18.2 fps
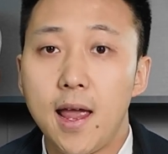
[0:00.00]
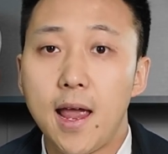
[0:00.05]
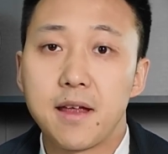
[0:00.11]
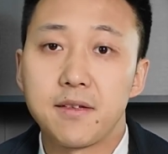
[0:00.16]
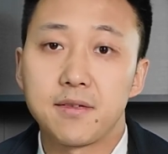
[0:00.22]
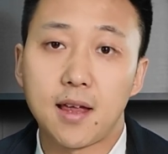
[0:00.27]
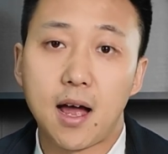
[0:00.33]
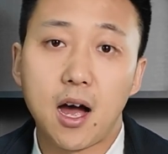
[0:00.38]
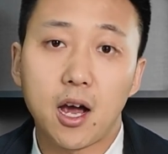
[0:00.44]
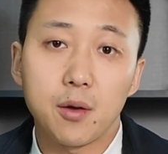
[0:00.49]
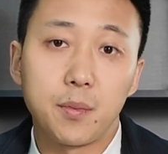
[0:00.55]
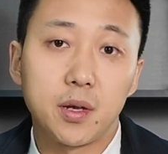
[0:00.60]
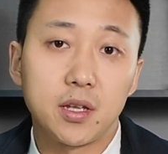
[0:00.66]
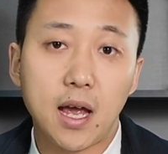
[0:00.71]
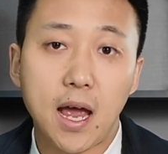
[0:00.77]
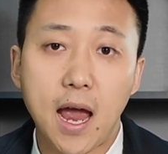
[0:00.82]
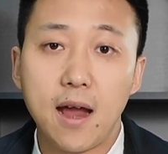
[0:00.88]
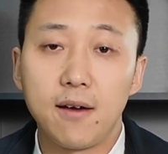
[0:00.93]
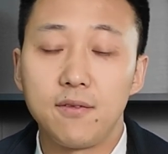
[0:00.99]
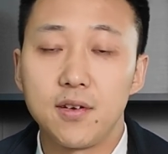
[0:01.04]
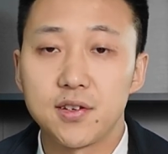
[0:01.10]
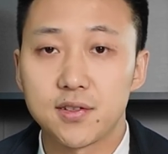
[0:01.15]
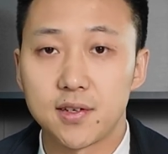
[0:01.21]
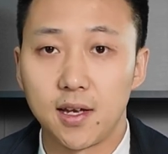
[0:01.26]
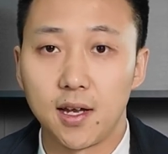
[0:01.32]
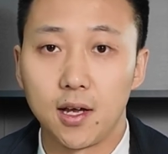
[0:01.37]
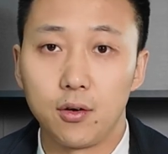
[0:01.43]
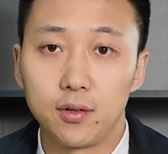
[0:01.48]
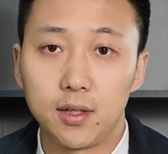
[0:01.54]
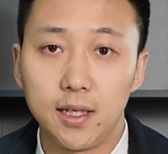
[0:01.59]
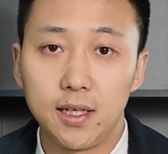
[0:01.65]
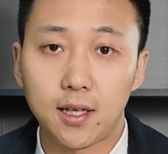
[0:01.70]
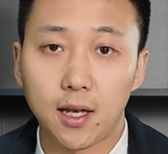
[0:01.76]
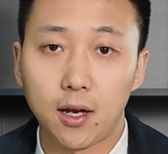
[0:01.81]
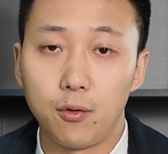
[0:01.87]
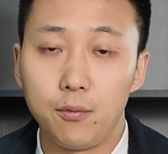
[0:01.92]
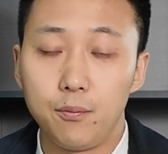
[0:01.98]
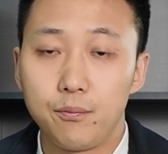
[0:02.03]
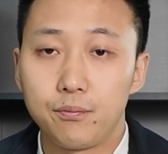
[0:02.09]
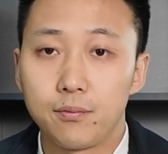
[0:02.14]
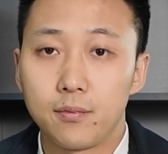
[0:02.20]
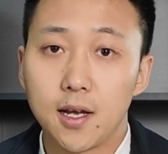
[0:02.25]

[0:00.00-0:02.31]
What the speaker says: and document every single detail,